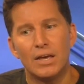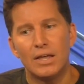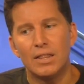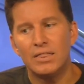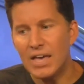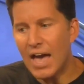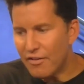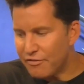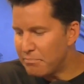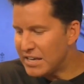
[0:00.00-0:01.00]
The
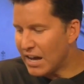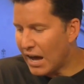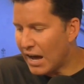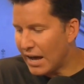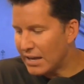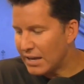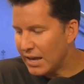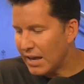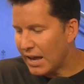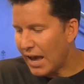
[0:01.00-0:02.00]
FBI
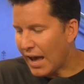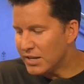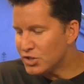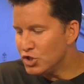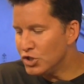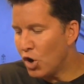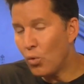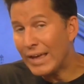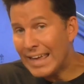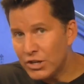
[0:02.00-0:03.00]
has
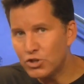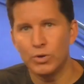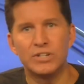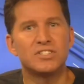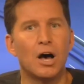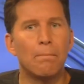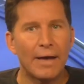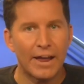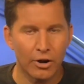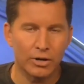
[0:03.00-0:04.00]
no interest,
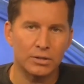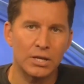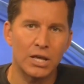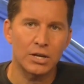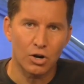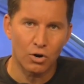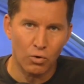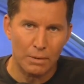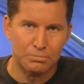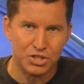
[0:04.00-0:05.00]
apparently, in
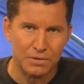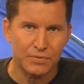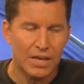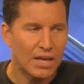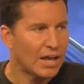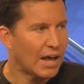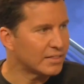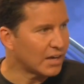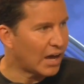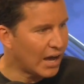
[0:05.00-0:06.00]
corruption at
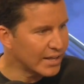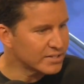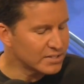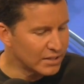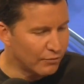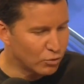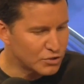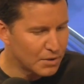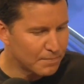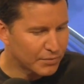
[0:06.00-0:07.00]
the highest
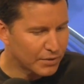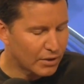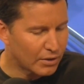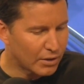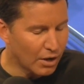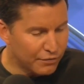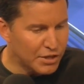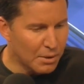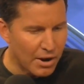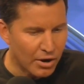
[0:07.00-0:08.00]
levels of the
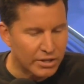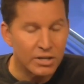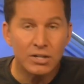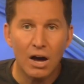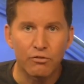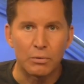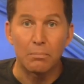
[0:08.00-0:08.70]
American government.